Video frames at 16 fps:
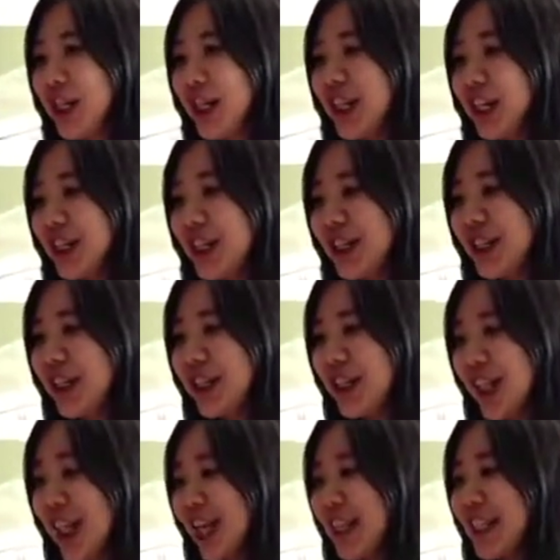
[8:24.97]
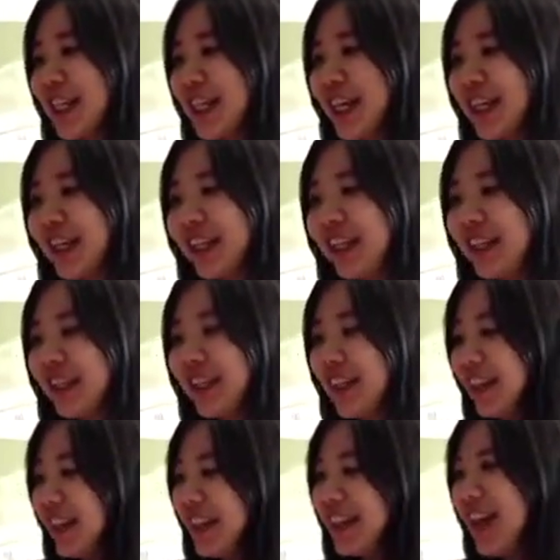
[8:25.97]
in today's, like
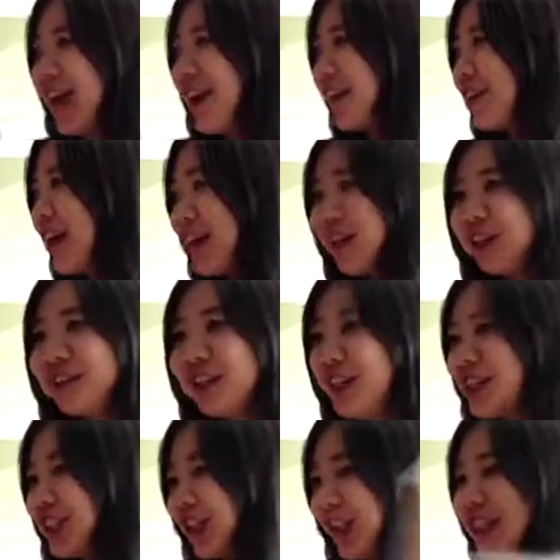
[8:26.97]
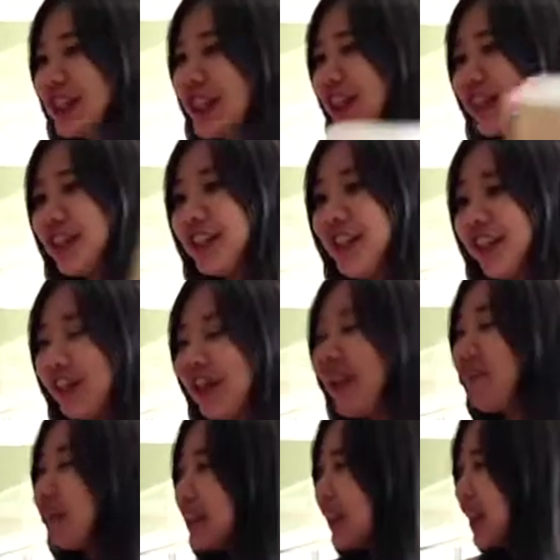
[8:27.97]
in the era of digitalization and
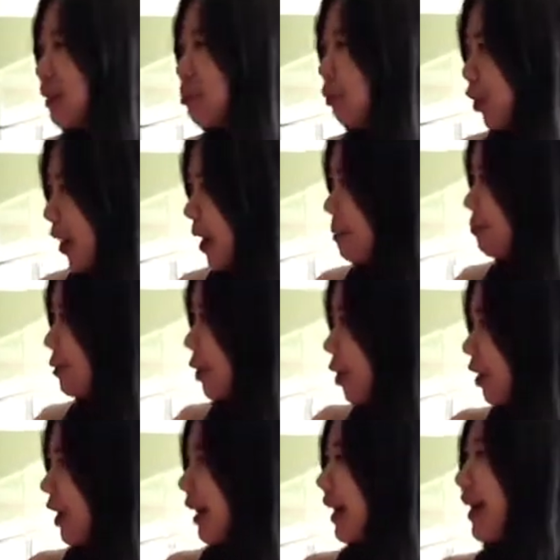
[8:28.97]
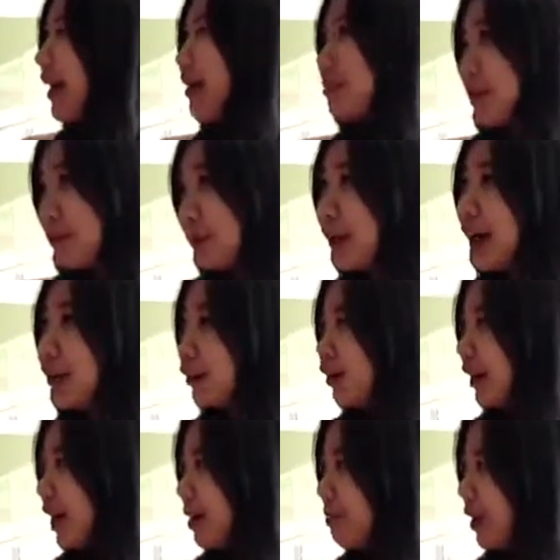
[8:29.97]
everything, like more and more people are
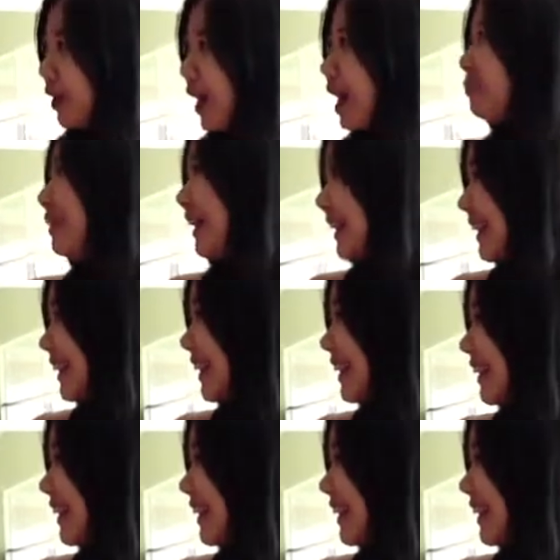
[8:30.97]
talking about happiness.